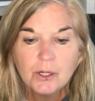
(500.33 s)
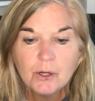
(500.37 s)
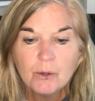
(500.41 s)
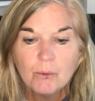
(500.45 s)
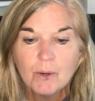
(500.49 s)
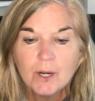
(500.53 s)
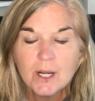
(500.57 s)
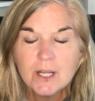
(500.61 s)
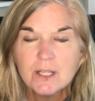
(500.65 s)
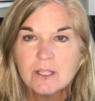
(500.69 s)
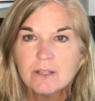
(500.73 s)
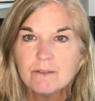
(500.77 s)

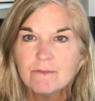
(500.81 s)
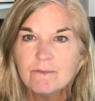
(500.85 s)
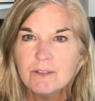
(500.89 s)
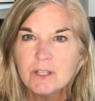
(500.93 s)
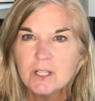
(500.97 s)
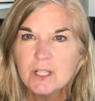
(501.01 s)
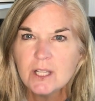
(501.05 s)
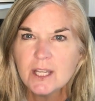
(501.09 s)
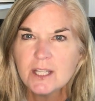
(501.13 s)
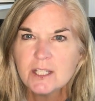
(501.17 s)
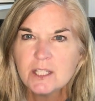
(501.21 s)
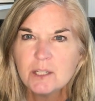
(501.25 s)
what does it
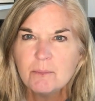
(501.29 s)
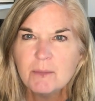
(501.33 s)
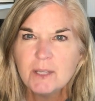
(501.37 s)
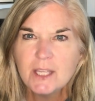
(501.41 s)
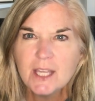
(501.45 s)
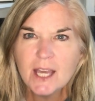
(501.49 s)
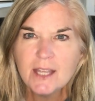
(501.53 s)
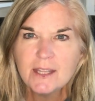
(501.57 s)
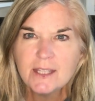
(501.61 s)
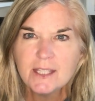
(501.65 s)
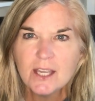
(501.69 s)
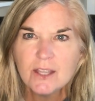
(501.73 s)
feel like to be
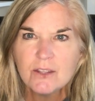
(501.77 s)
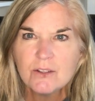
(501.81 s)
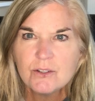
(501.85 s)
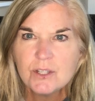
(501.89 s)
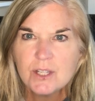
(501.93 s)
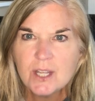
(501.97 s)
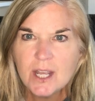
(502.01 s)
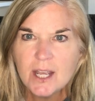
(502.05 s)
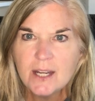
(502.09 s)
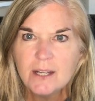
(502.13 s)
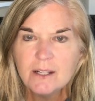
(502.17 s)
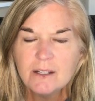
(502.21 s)
on the other
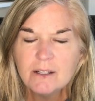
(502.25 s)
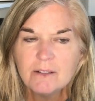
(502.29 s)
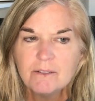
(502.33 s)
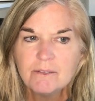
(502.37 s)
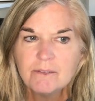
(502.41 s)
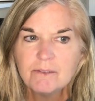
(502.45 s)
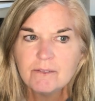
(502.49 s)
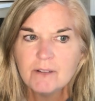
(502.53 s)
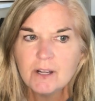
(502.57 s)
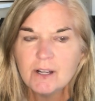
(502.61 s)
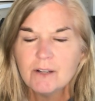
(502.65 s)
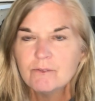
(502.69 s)
side
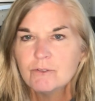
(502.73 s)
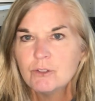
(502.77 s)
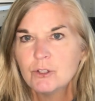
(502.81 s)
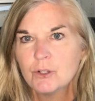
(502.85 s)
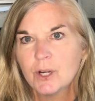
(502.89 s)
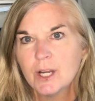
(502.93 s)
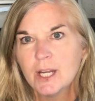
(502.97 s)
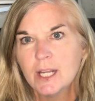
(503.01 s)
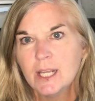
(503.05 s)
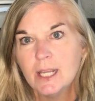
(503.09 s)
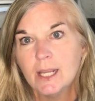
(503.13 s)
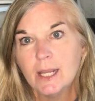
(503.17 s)
of
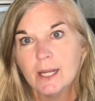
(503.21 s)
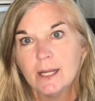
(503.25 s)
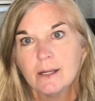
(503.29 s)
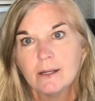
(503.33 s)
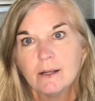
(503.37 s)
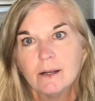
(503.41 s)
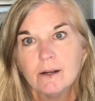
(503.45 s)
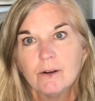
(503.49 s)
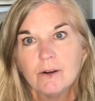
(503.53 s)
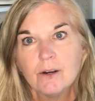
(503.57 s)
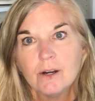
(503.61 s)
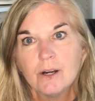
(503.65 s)
drinking
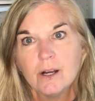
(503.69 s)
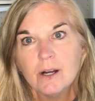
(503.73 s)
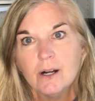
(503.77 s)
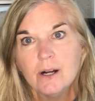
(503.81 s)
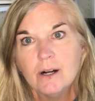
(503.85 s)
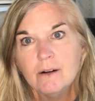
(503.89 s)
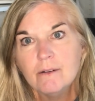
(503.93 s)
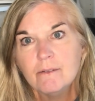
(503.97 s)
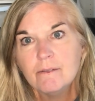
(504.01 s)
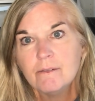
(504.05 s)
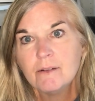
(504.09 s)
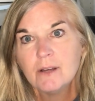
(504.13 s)
or
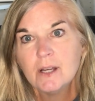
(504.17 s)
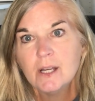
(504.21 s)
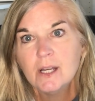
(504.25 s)
of